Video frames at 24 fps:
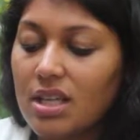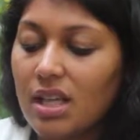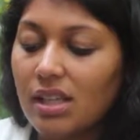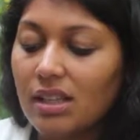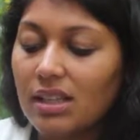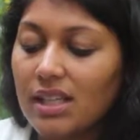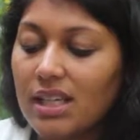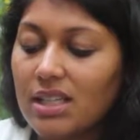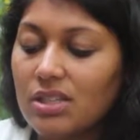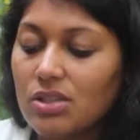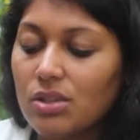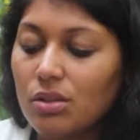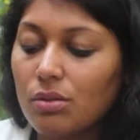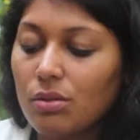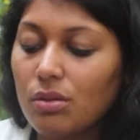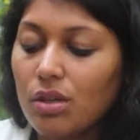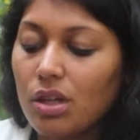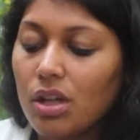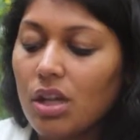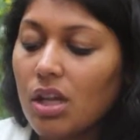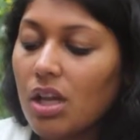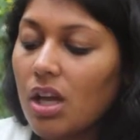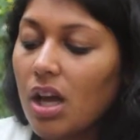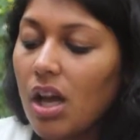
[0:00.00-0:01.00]
a
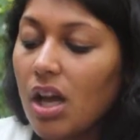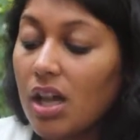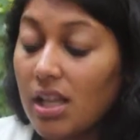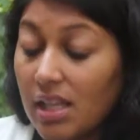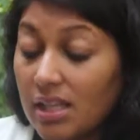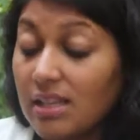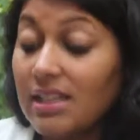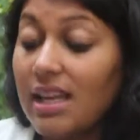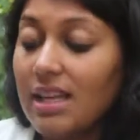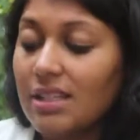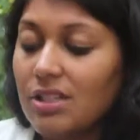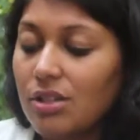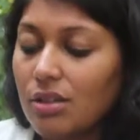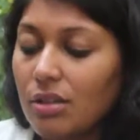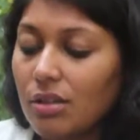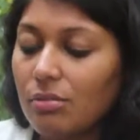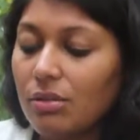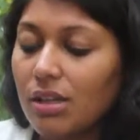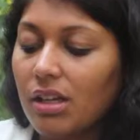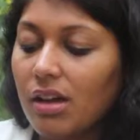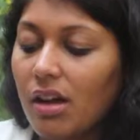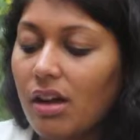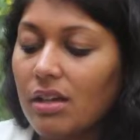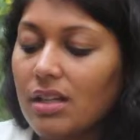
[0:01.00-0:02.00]
letter
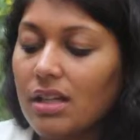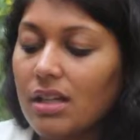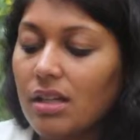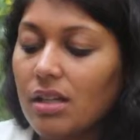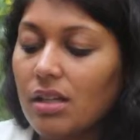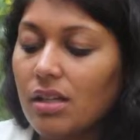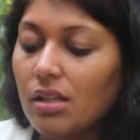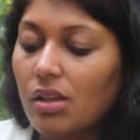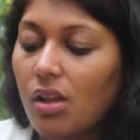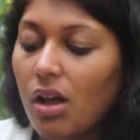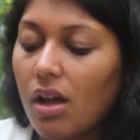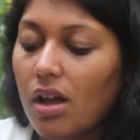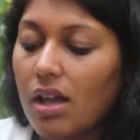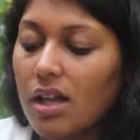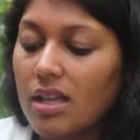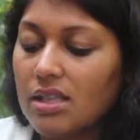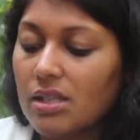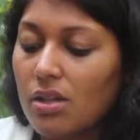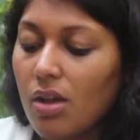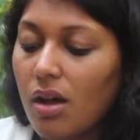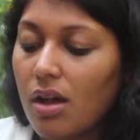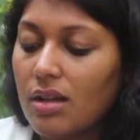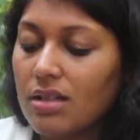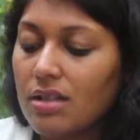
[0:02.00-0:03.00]
regarding
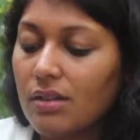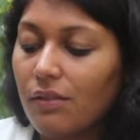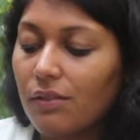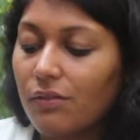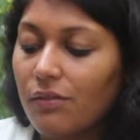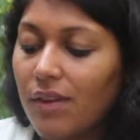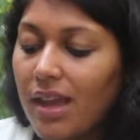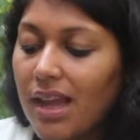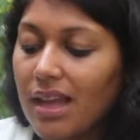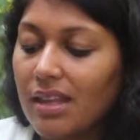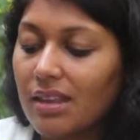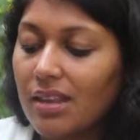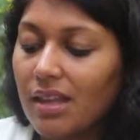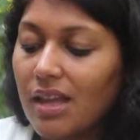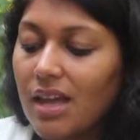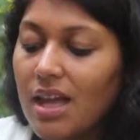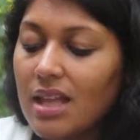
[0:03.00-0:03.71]
his loss of faith.